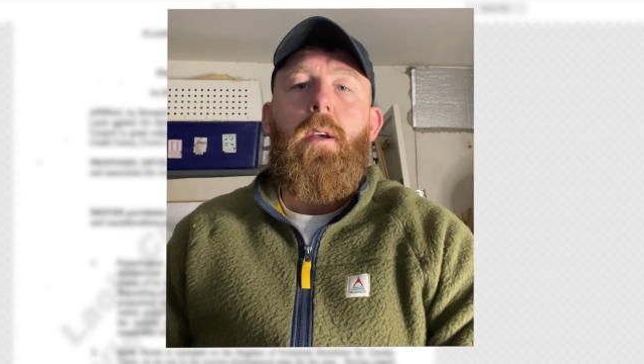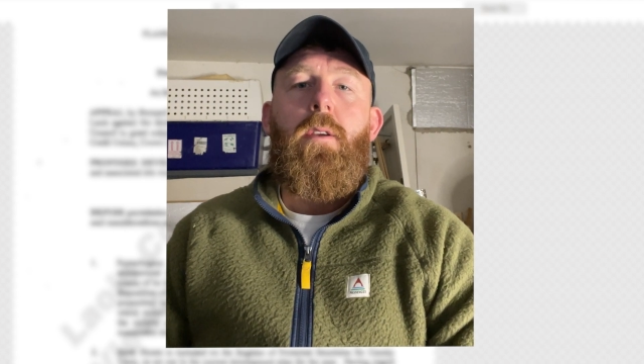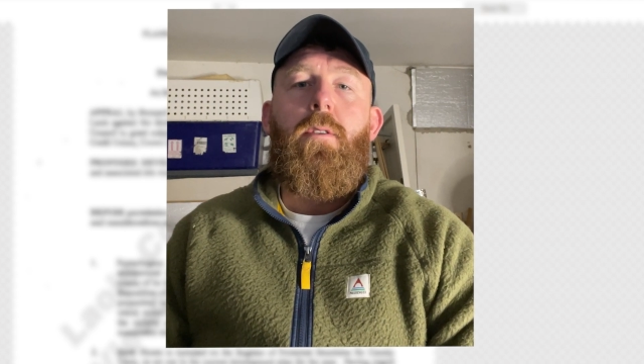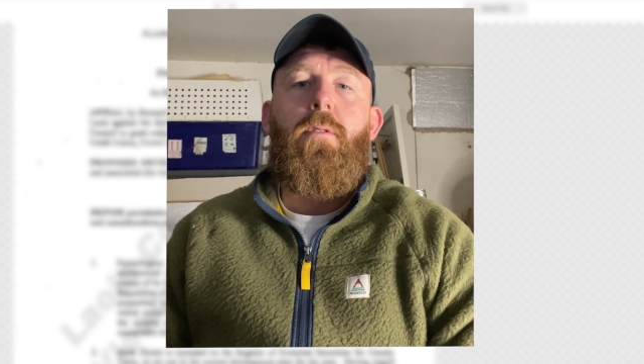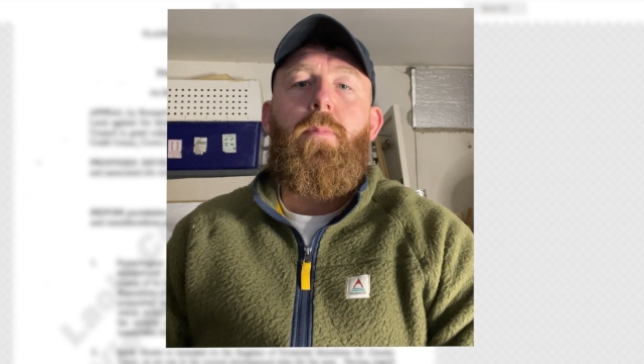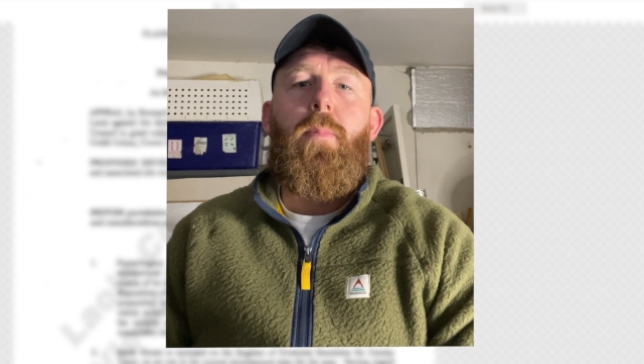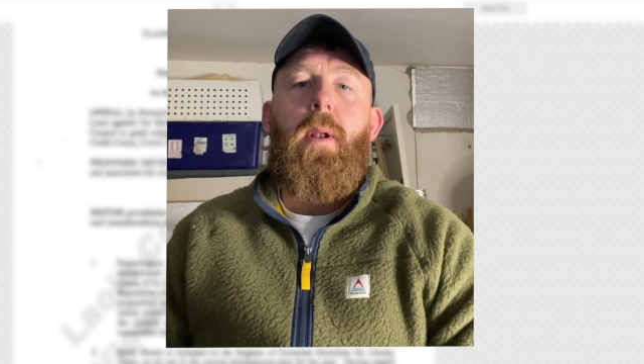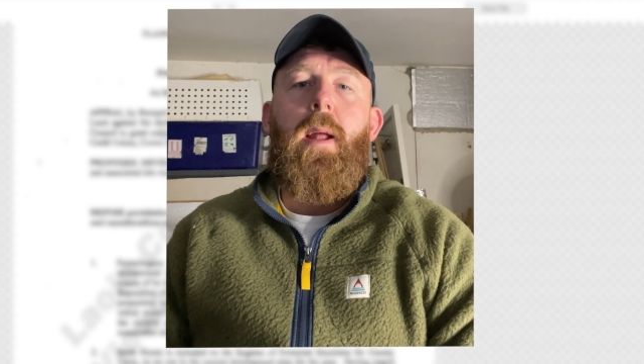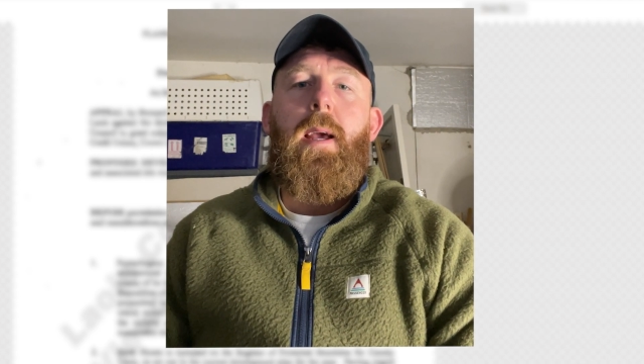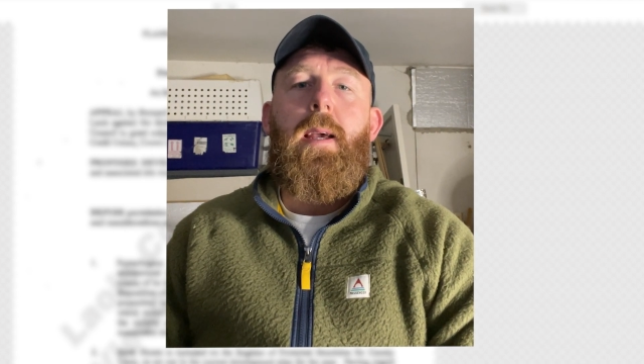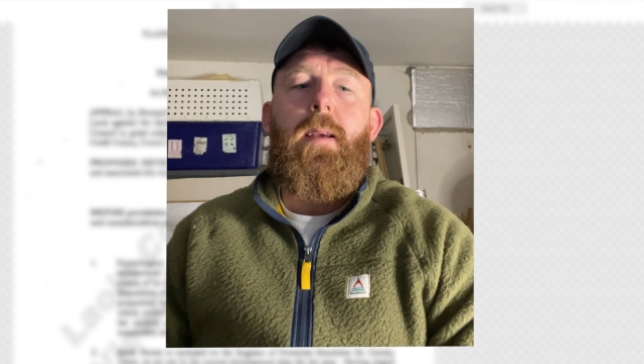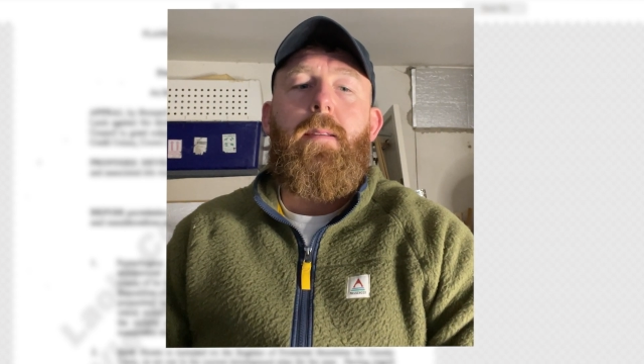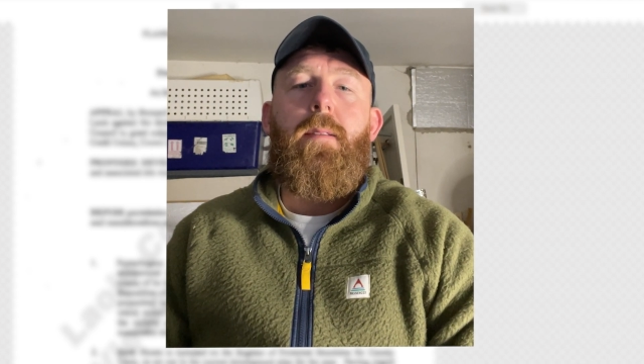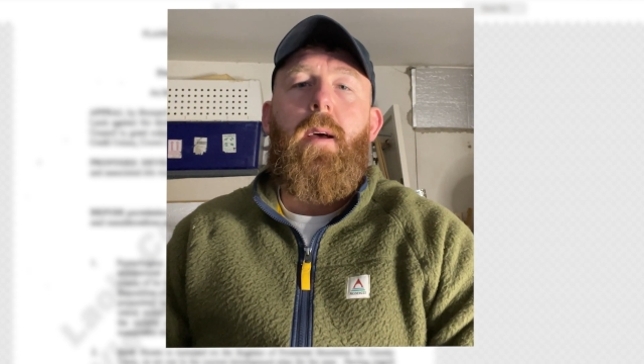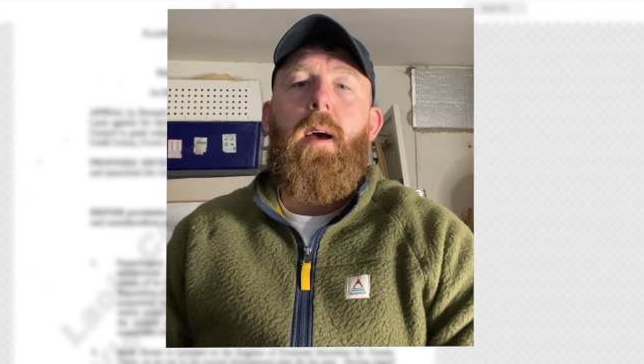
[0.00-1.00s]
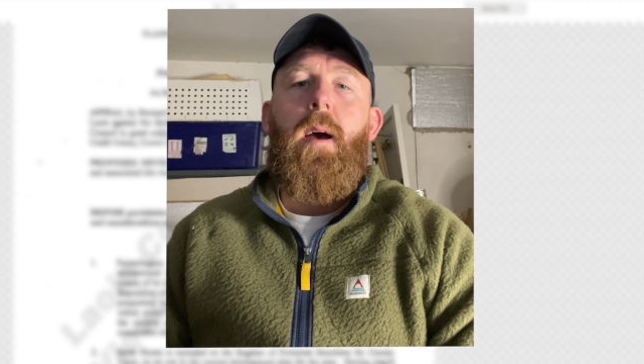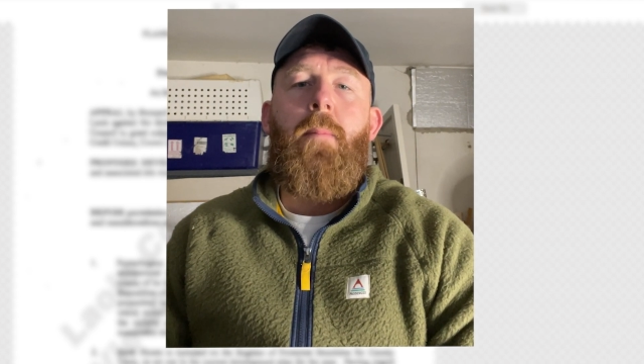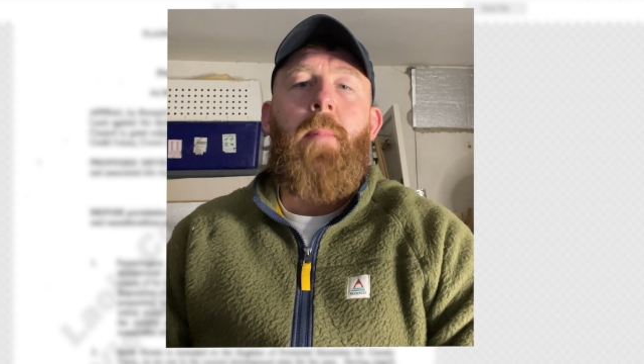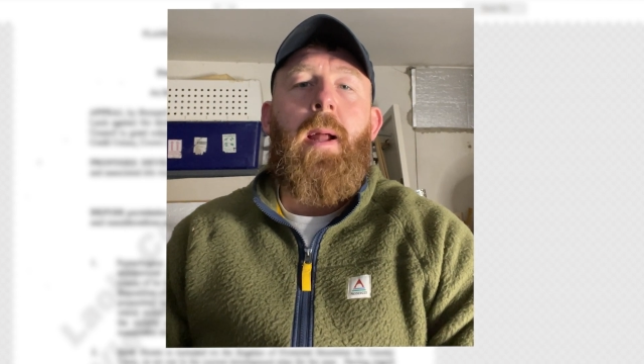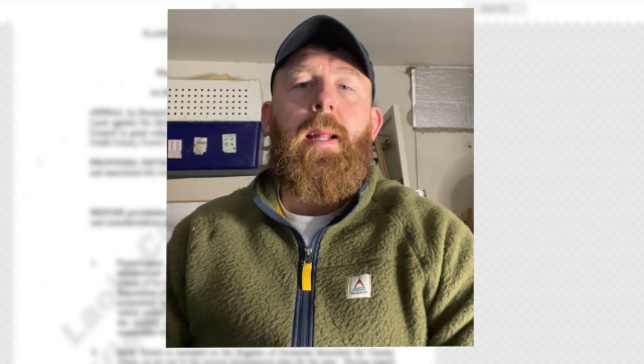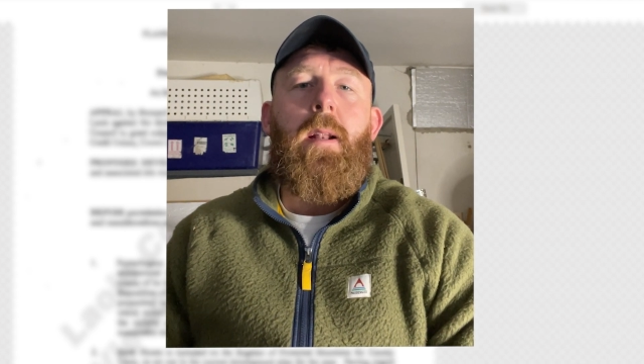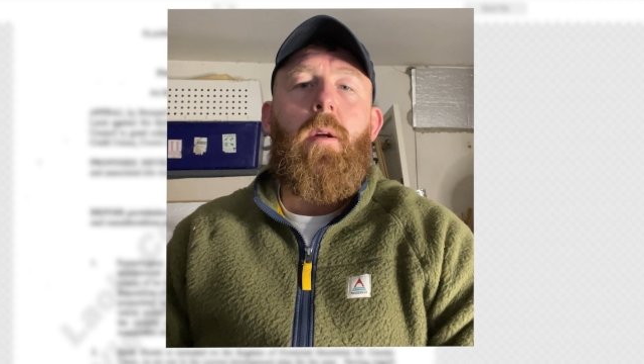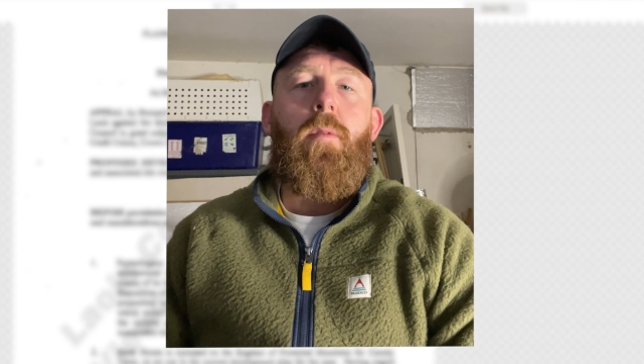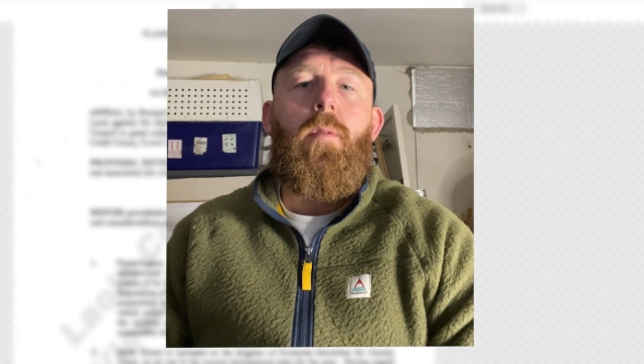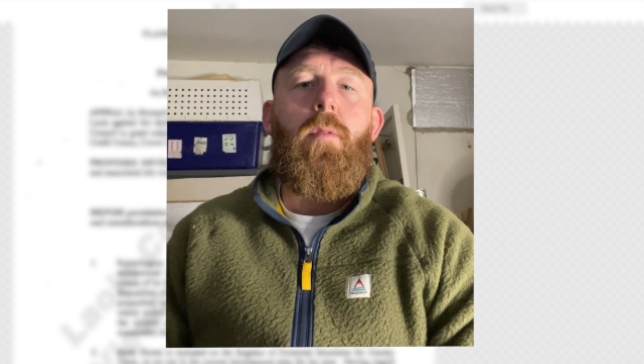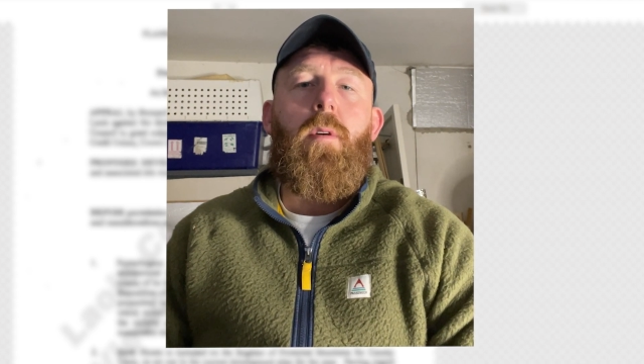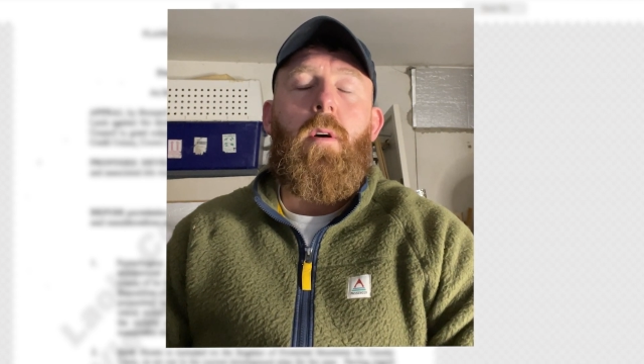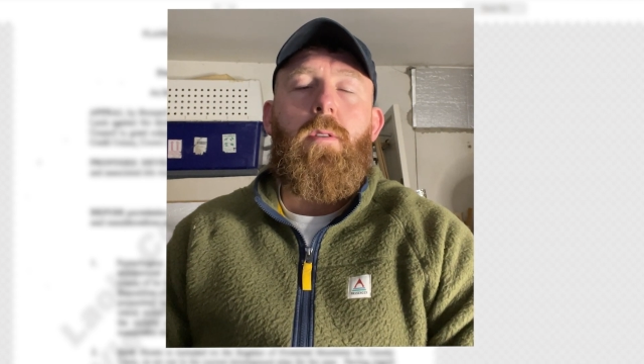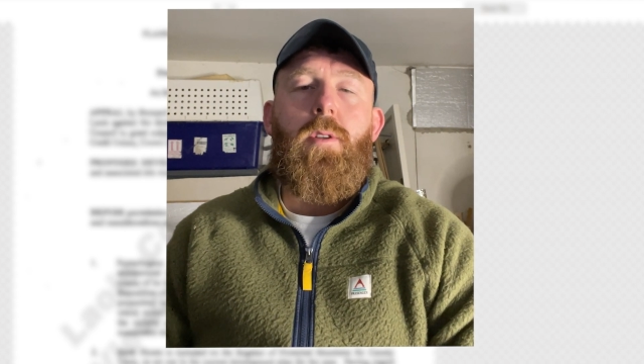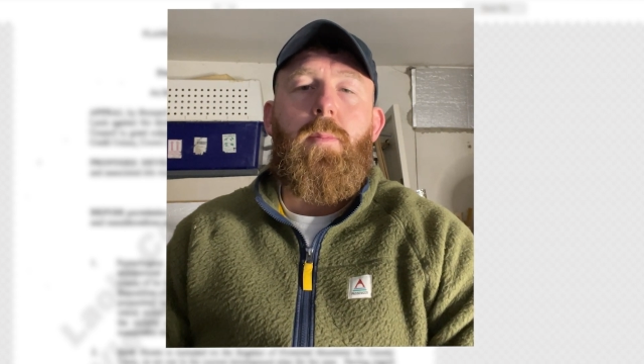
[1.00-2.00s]
you've paid any
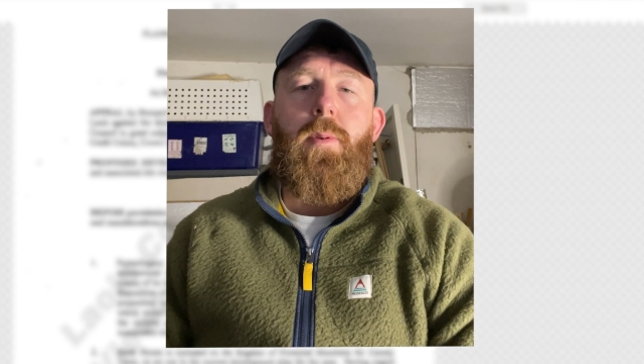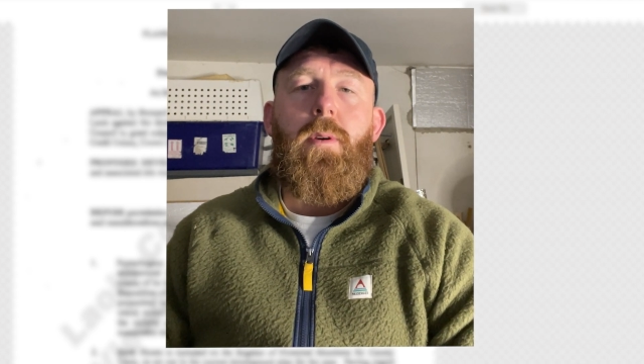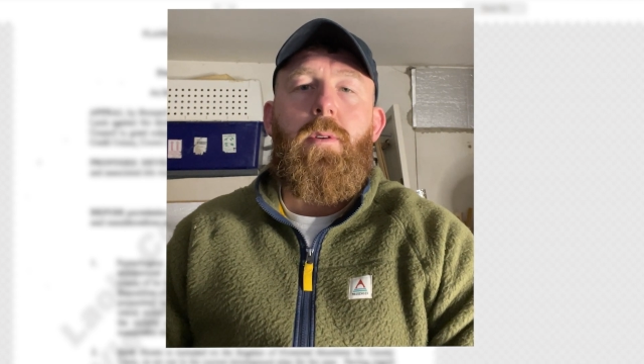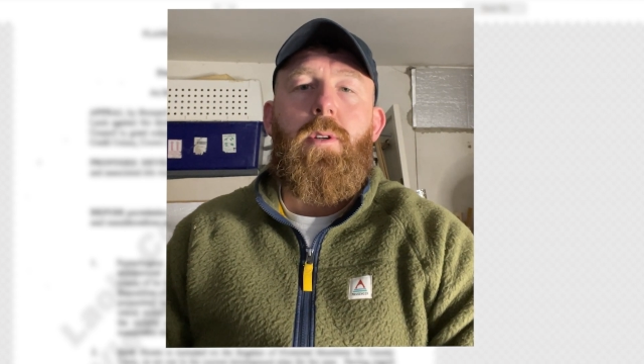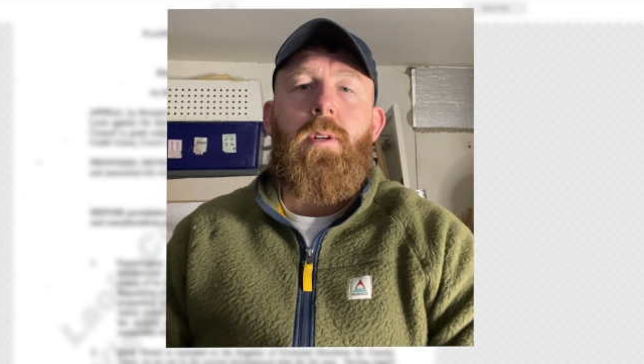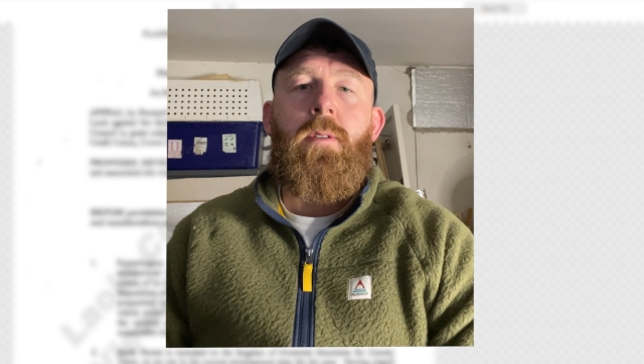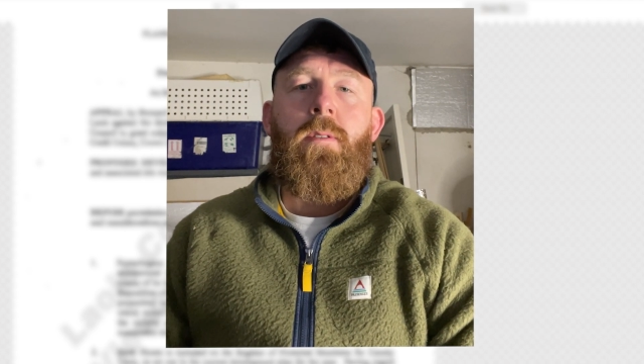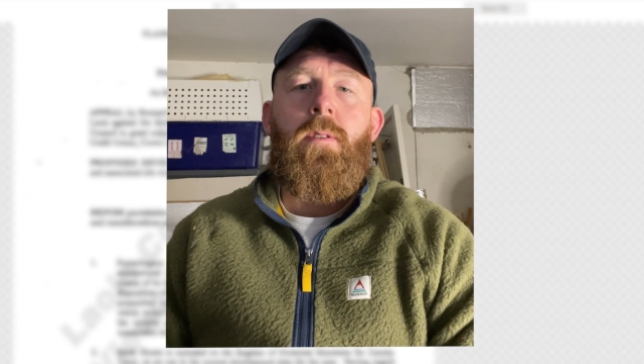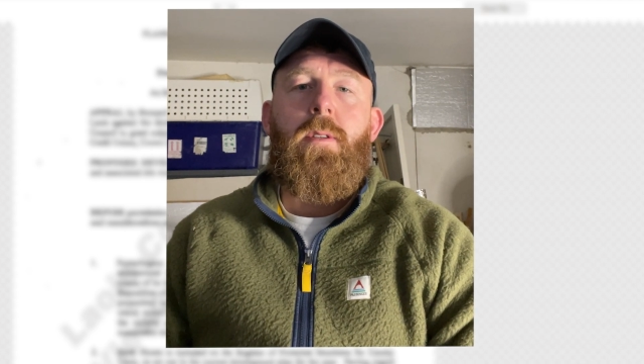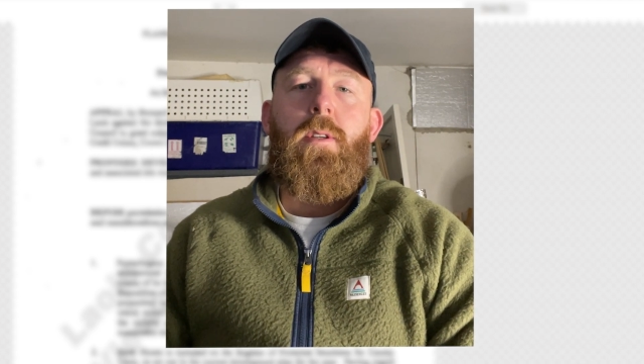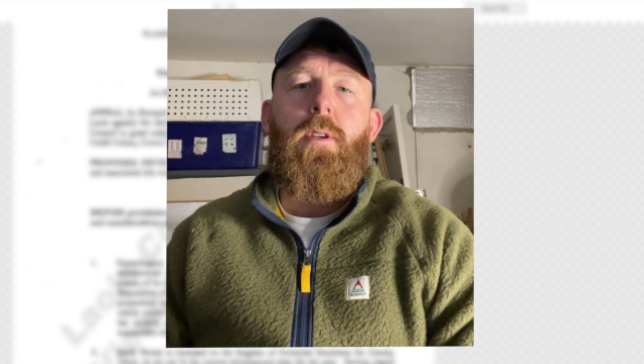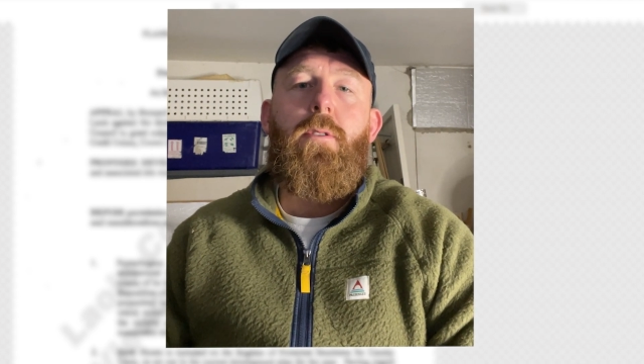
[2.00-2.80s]
local contributions,